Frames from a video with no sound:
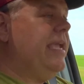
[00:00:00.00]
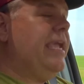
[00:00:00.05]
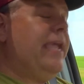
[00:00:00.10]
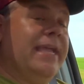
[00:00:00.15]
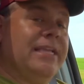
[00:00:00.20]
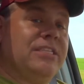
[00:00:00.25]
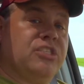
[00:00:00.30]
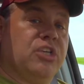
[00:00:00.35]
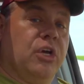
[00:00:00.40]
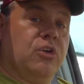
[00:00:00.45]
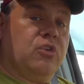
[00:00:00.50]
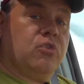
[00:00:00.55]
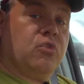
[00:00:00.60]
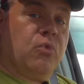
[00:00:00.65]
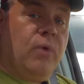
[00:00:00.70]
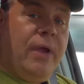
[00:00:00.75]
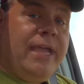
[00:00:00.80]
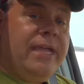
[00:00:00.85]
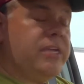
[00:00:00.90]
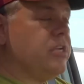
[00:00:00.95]
It's a
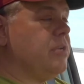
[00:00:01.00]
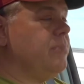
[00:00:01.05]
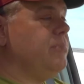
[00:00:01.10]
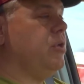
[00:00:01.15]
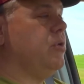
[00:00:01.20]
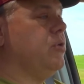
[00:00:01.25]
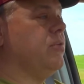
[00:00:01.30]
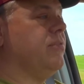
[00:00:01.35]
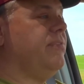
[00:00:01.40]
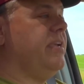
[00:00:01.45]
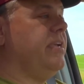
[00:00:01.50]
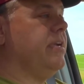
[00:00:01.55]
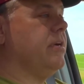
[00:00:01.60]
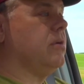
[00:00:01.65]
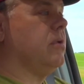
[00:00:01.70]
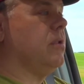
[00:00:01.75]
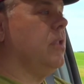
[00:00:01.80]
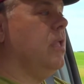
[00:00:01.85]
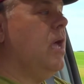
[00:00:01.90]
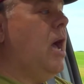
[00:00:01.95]
great commuter
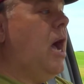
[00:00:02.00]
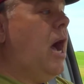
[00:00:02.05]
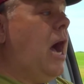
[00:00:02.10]
vehicle.